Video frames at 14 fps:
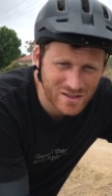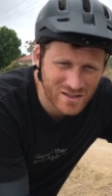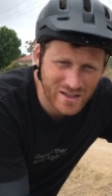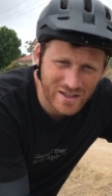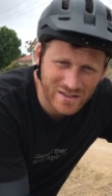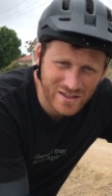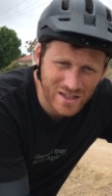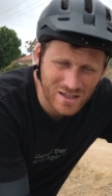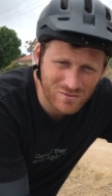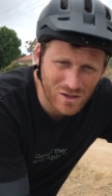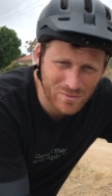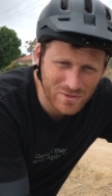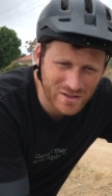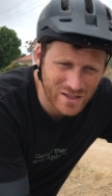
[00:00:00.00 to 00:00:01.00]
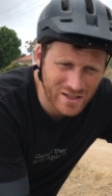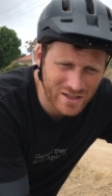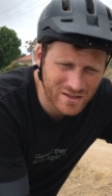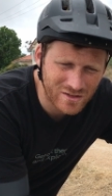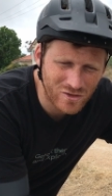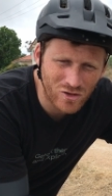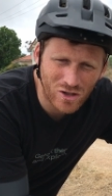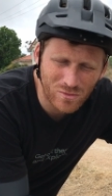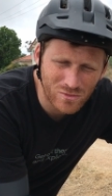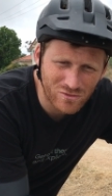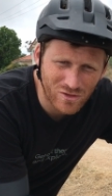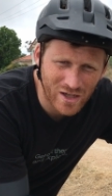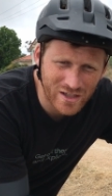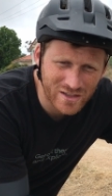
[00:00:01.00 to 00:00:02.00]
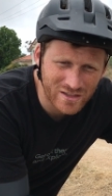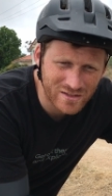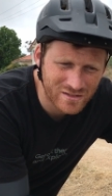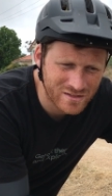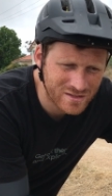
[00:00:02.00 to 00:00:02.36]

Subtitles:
and kind of replicate normal riding.